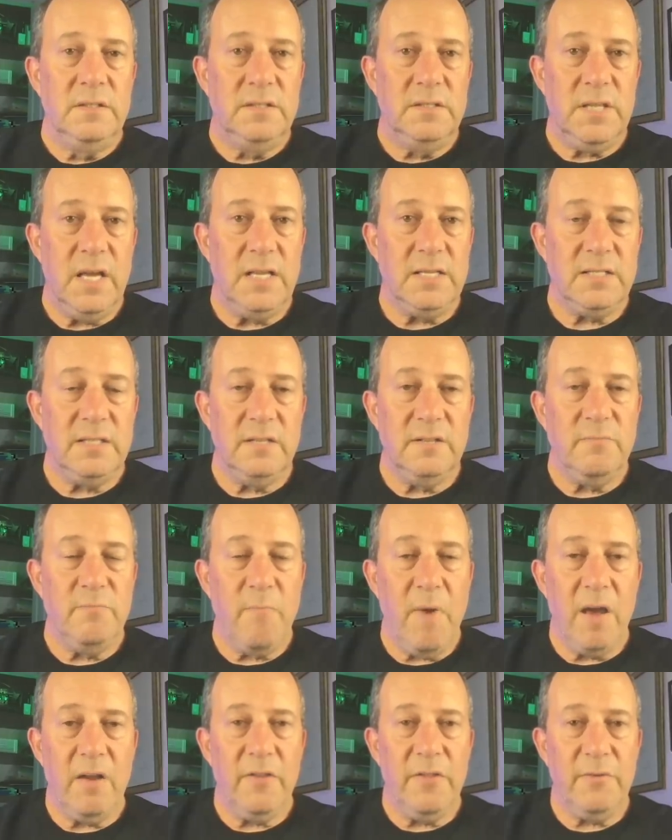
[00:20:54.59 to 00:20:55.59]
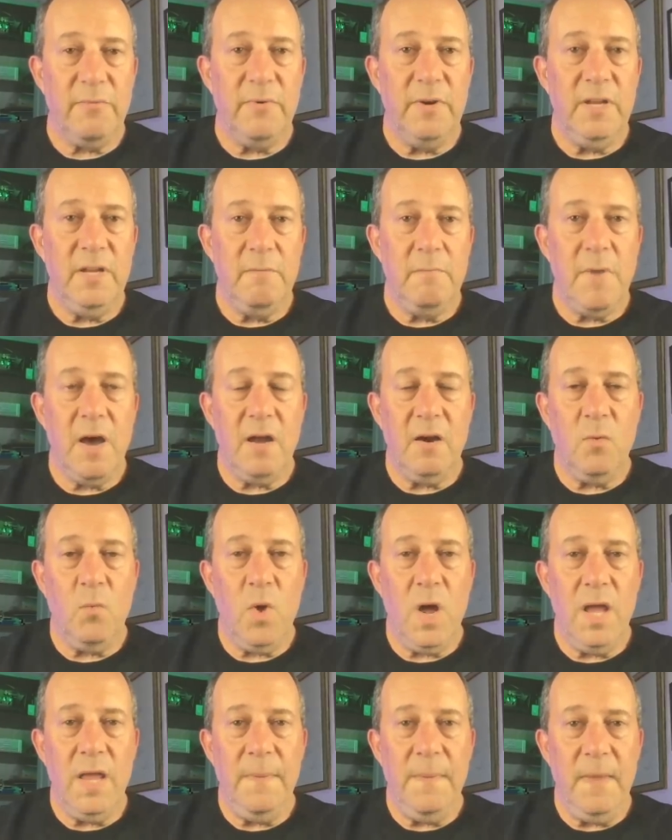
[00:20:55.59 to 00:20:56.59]
Tesla's Model 3 and Model
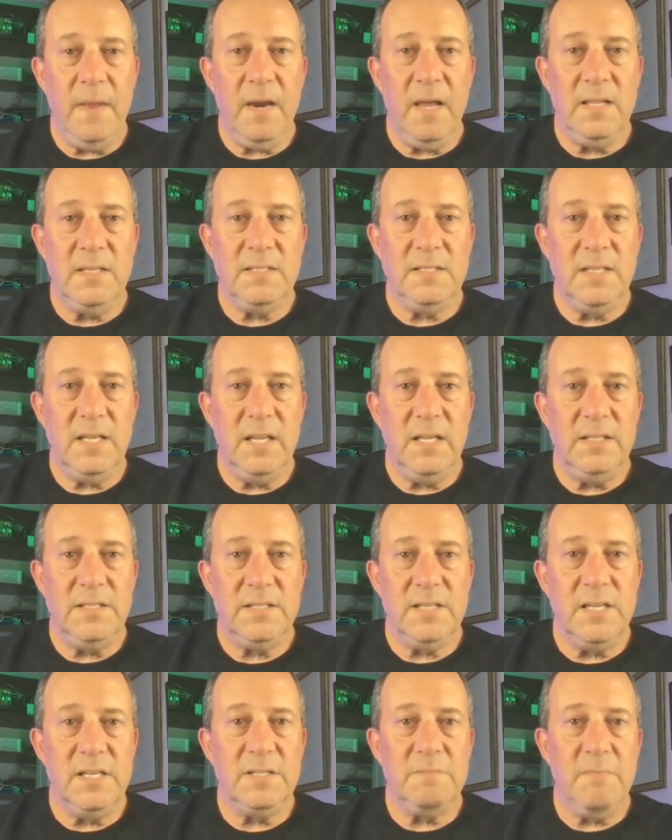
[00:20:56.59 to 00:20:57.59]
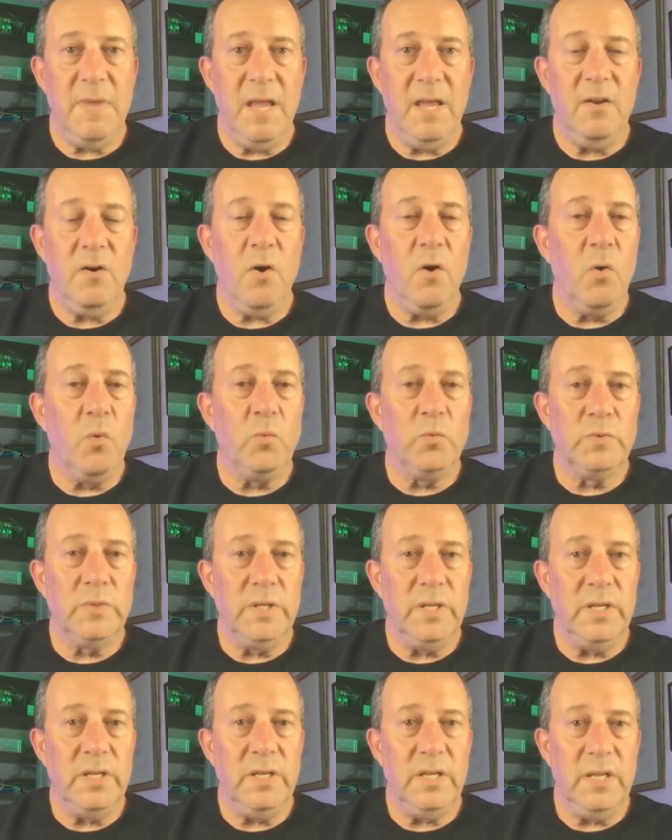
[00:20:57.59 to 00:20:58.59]
Y in the United States is made
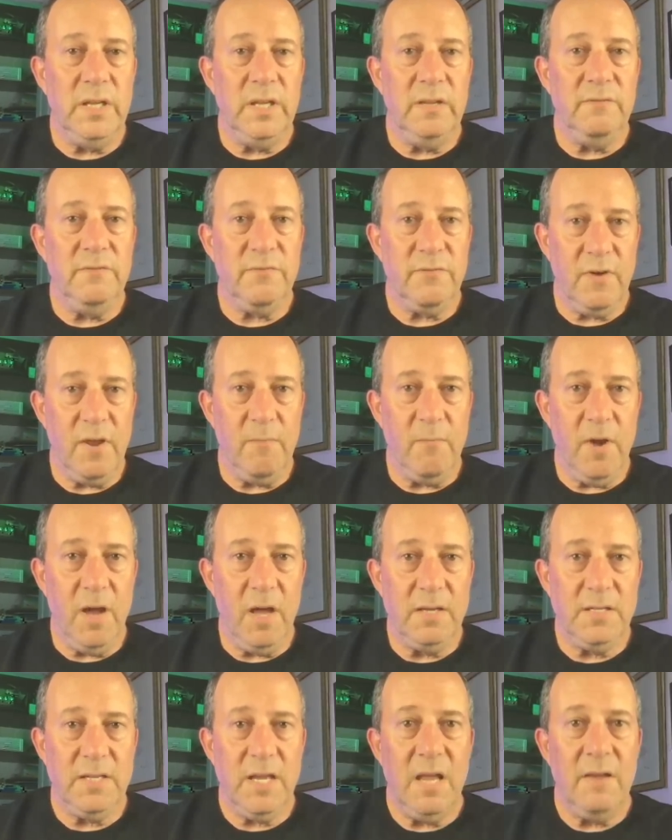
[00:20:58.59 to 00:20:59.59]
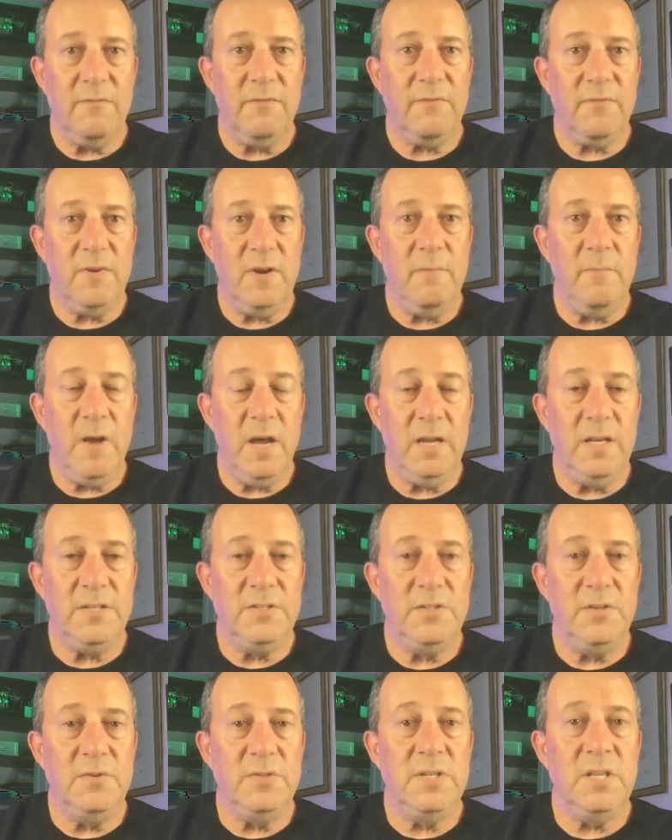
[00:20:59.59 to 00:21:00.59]
only in Fremont, and Fremont is
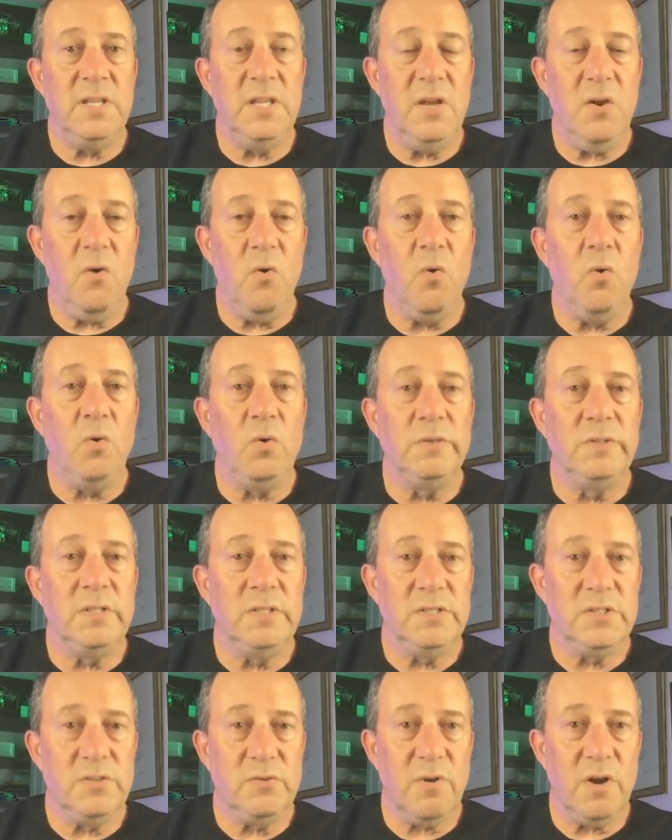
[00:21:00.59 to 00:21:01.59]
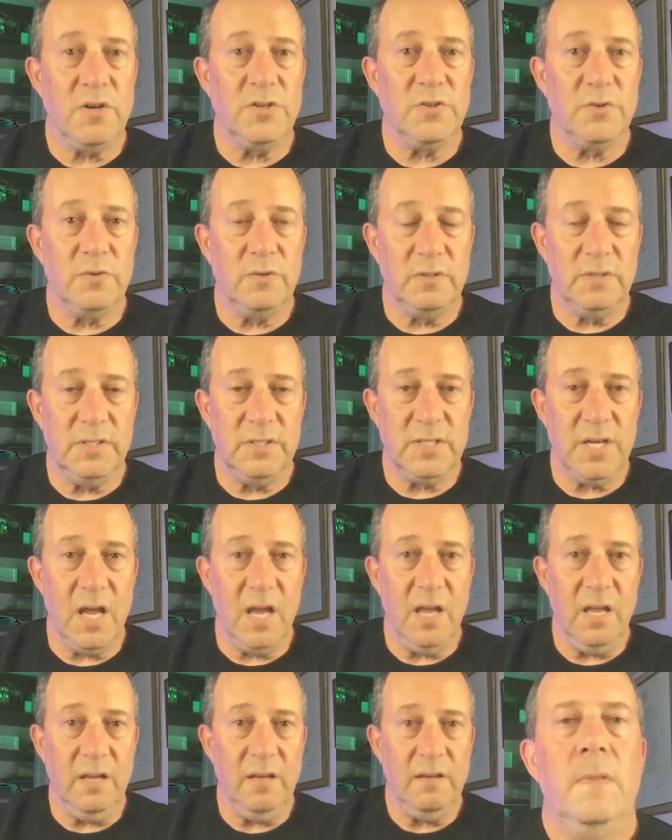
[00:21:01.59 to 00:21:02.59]
using the old structural
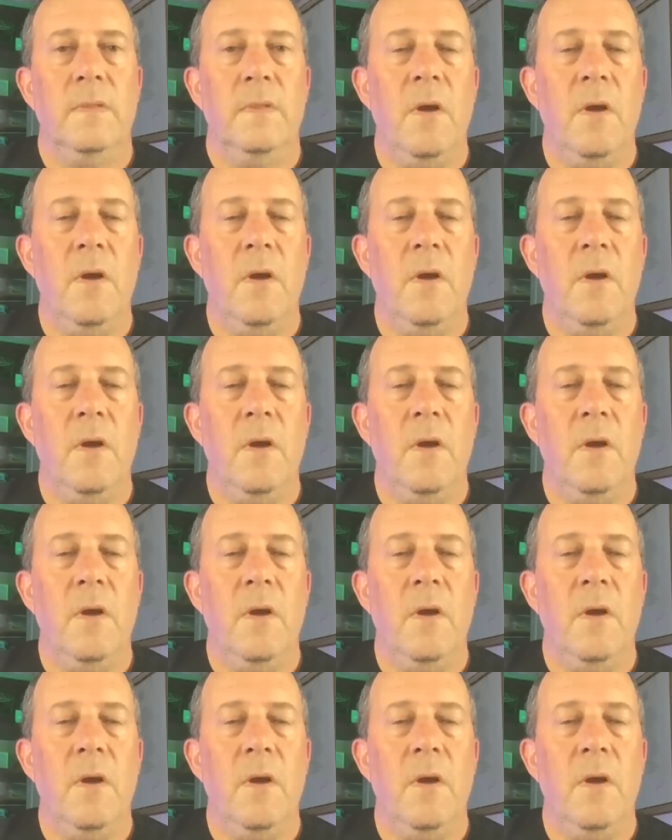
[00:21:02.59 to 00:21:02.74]
design.